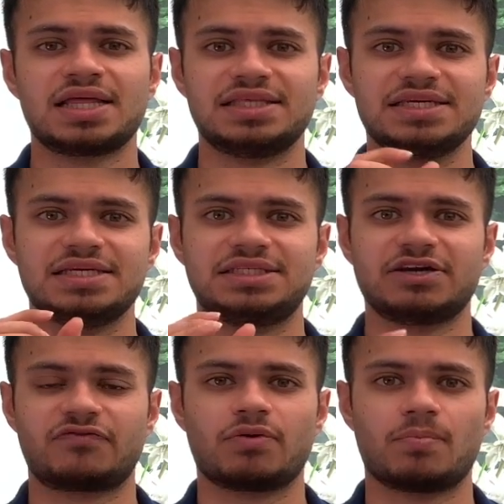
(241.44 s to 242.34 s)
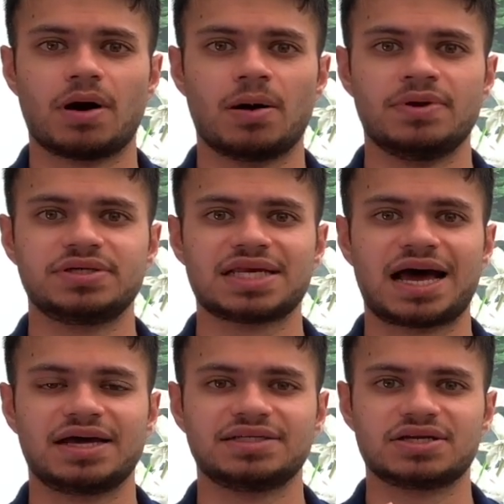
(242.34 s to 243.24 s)
the different murmurs
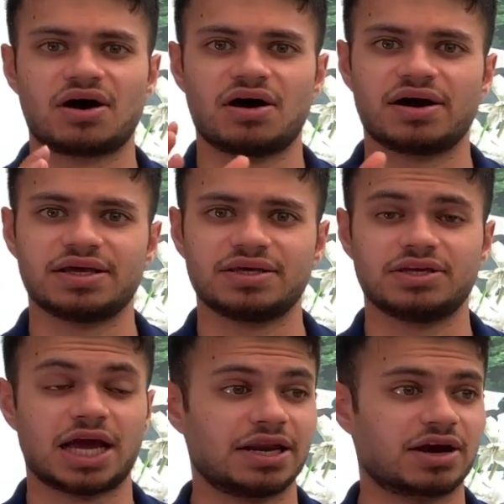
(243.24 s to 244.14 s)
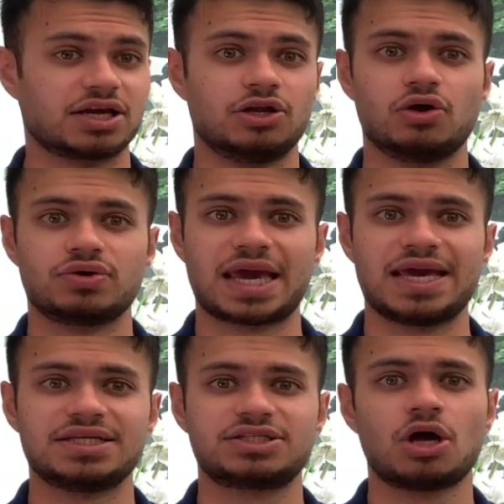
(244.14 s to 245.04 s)
and I can
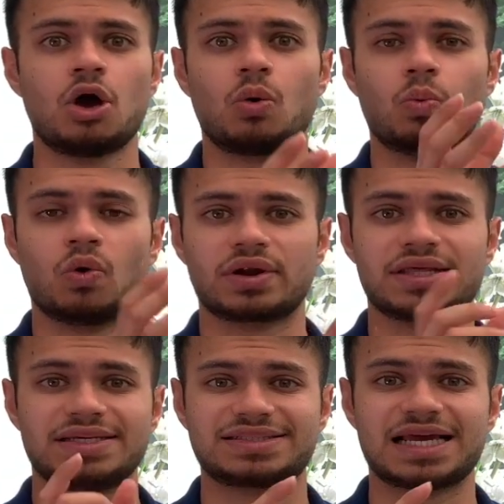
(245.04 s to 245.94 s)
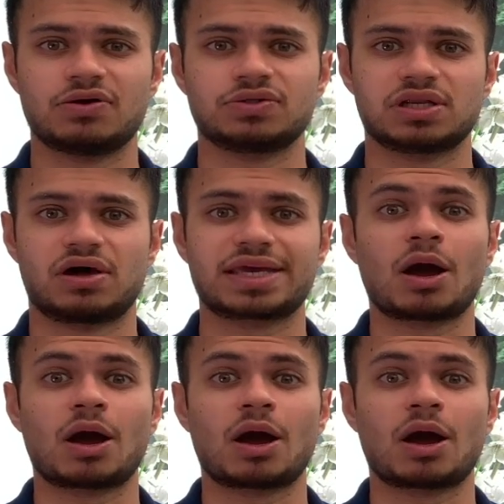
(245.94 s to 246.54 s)
locate what it sounds like